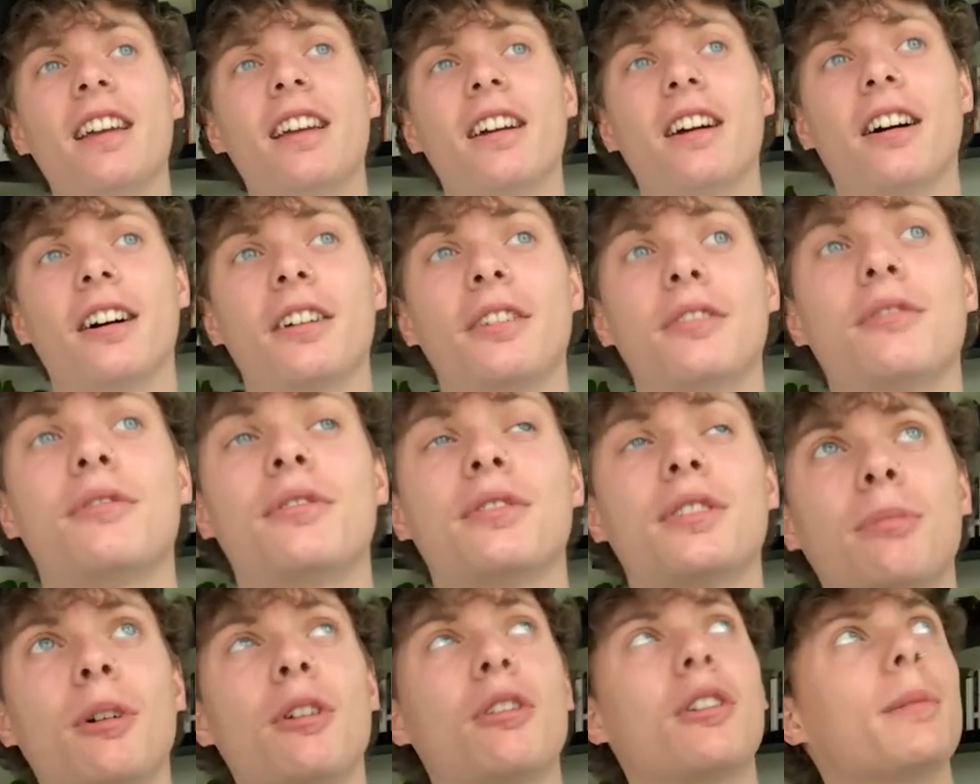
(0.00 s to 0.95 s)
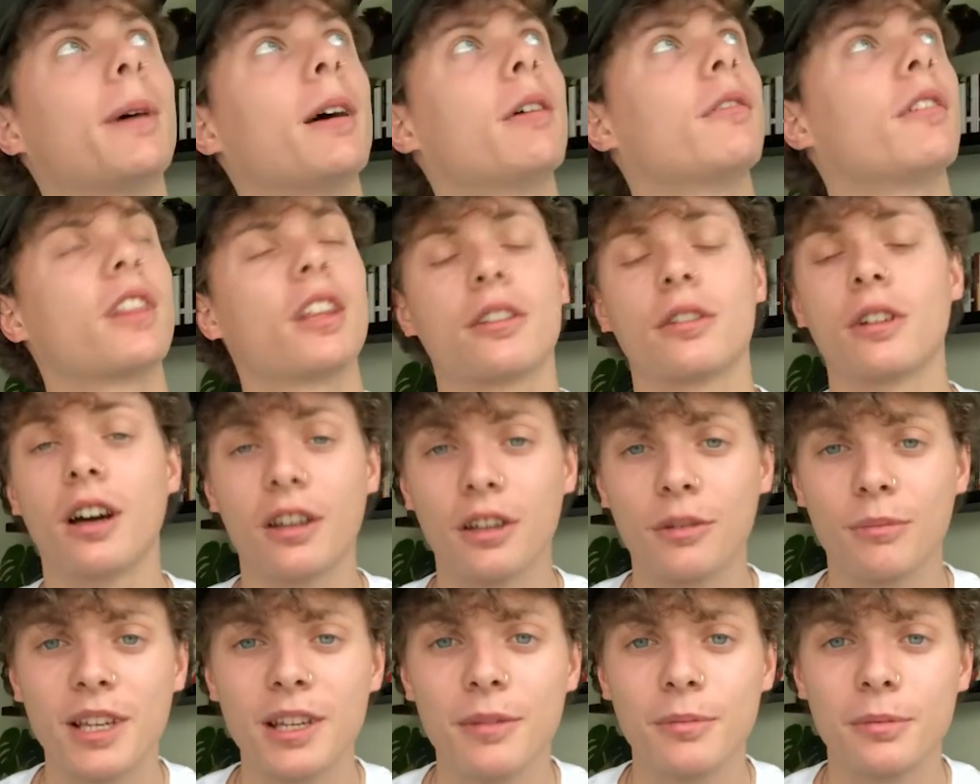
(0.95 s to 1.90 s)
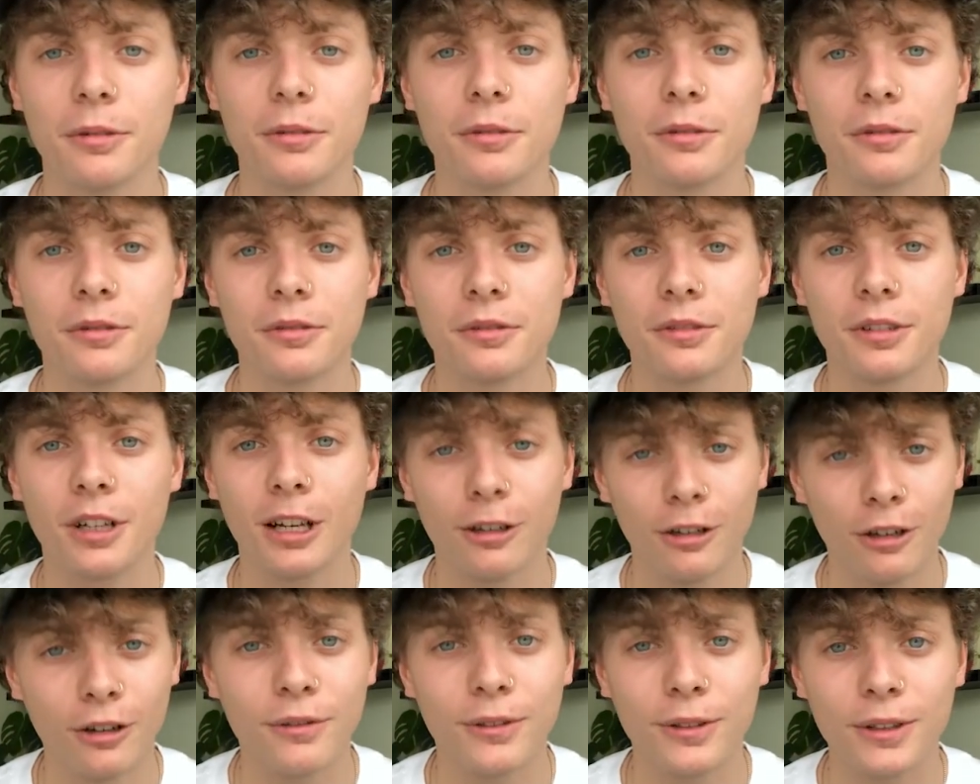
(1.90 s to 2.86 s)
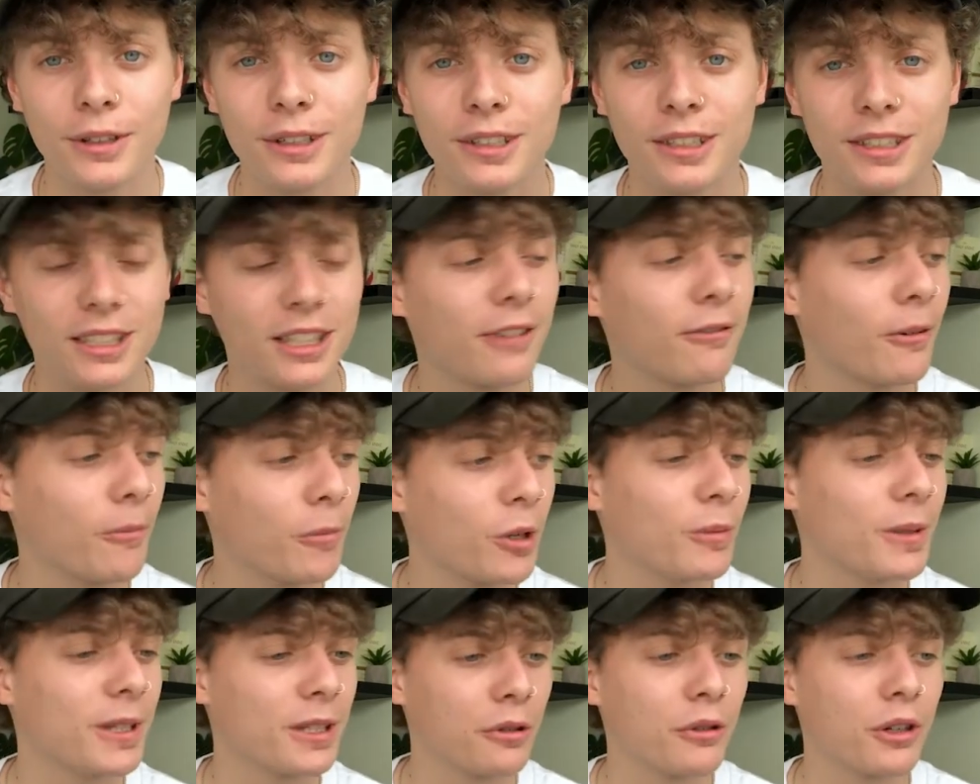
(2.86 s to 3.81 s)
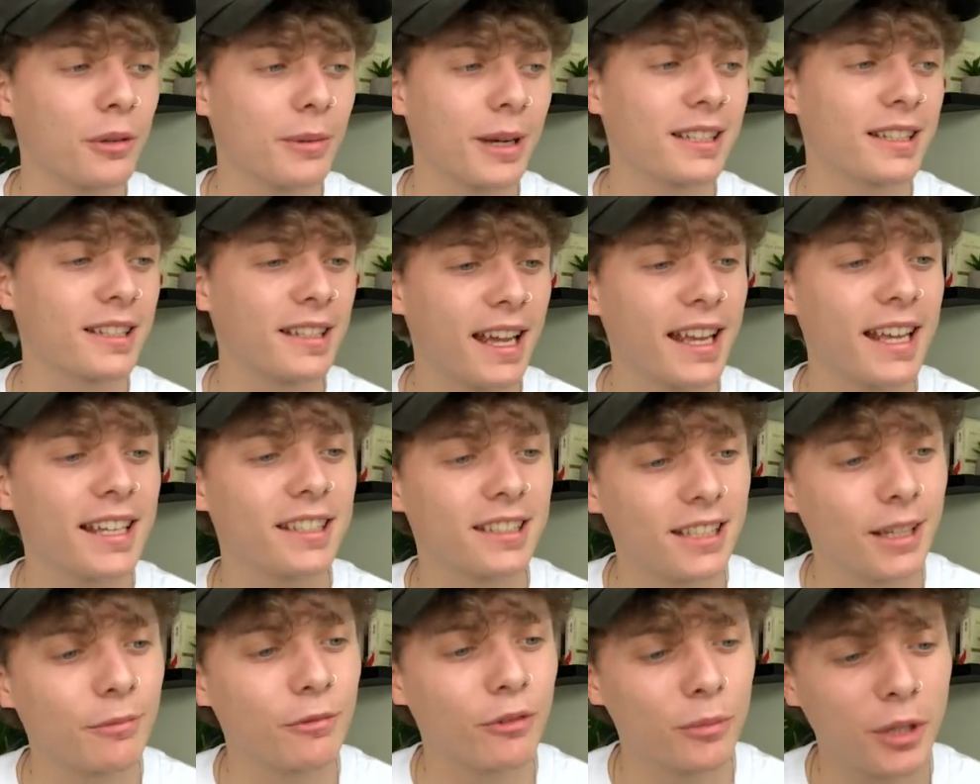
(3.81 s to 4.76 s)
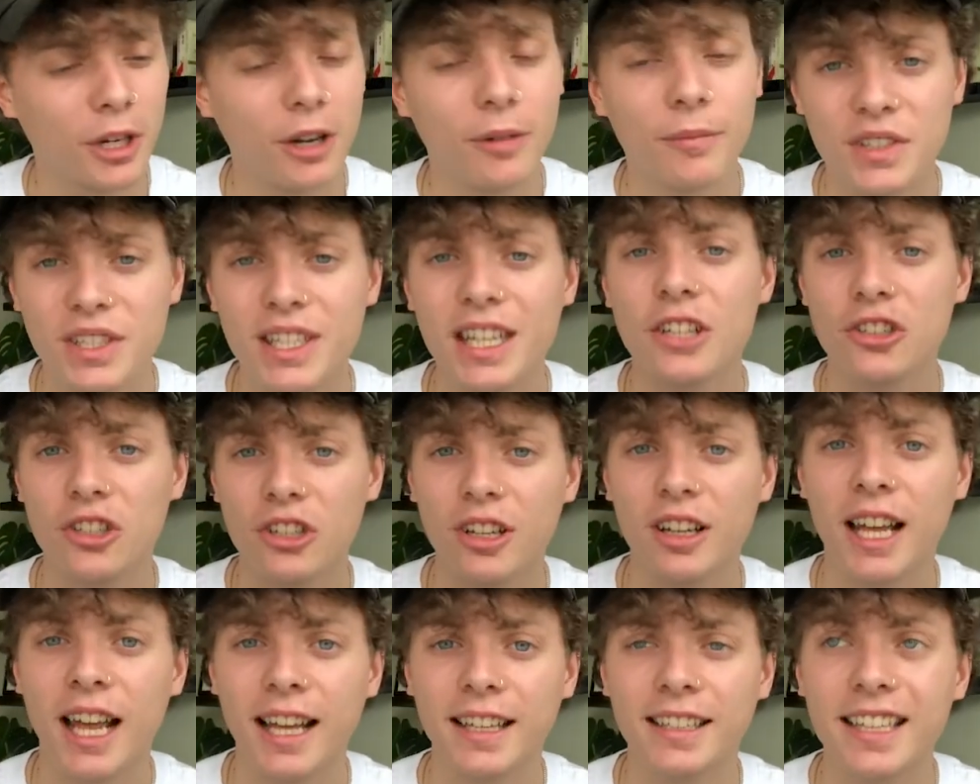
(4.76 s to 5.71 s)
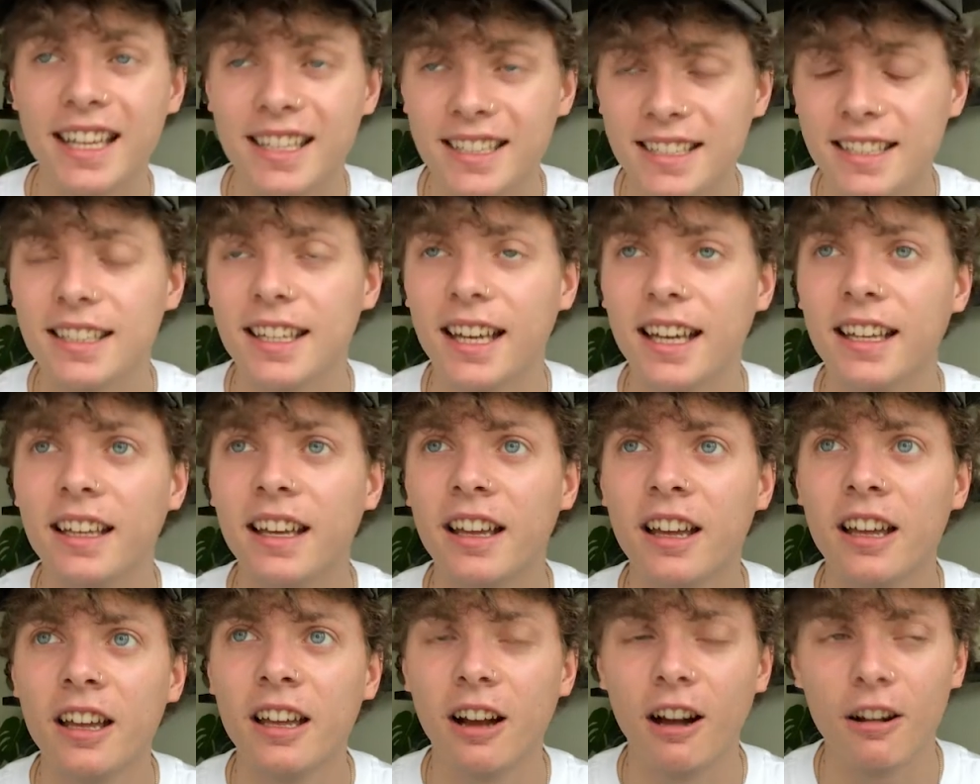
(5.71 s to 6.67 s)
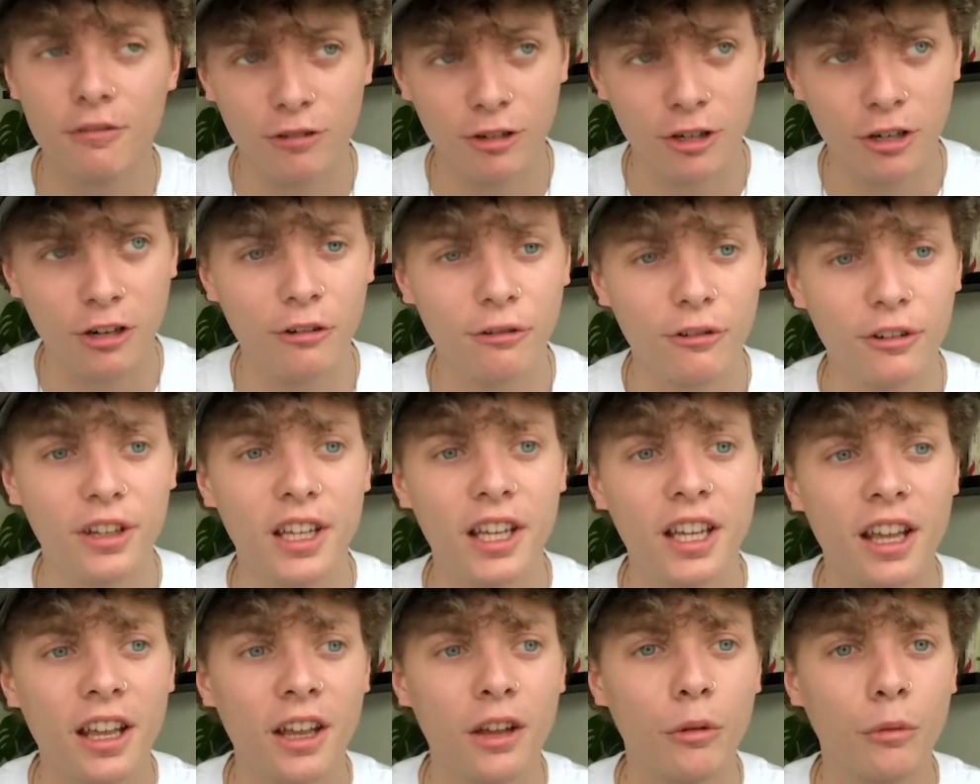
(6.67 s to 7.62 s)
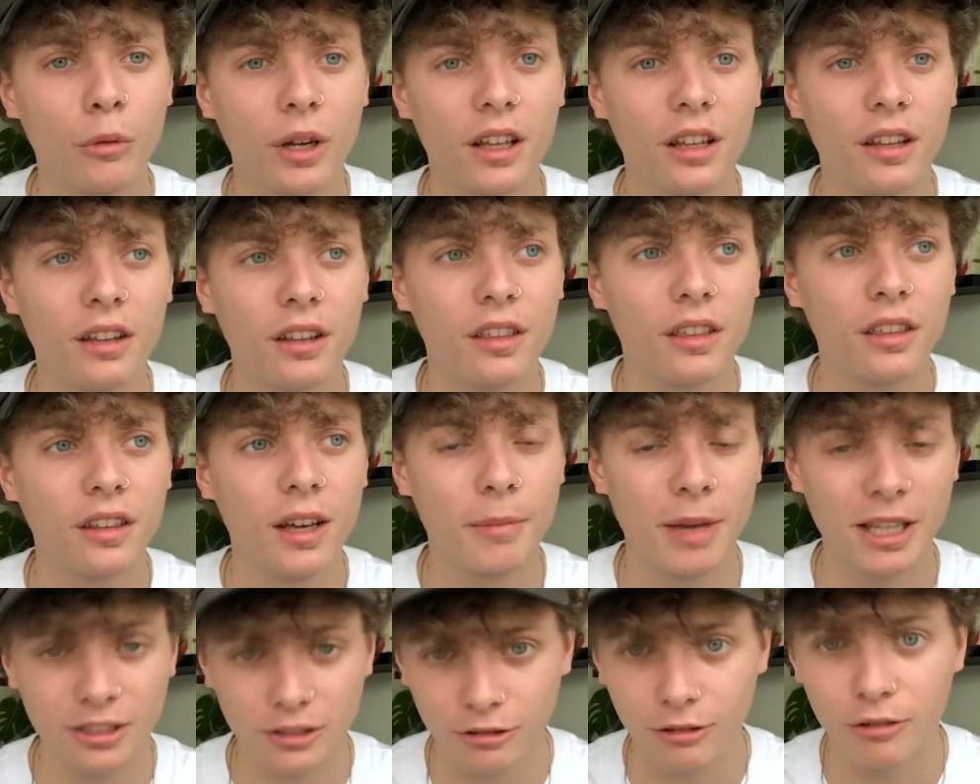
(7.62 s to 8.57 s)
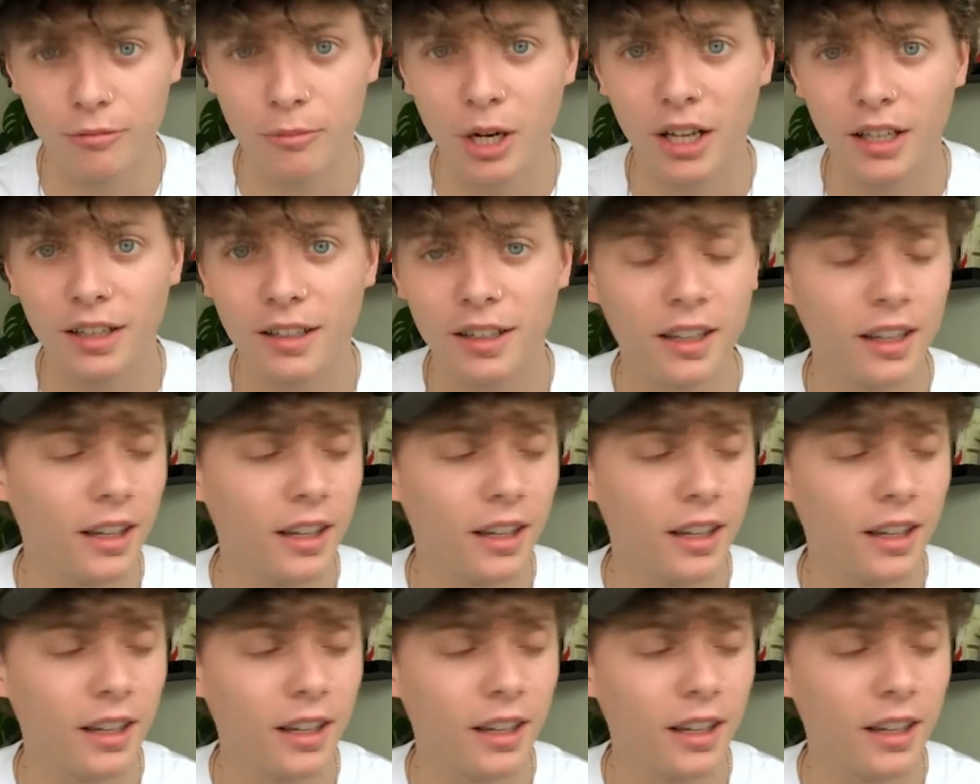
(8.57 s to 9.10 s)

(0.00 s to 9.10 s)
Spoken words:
I've spoken about with other people. A lot of the stuff I'm going to be talking about today has stemmed from a conversation I had yesterday over a coffee with a mentor of mine.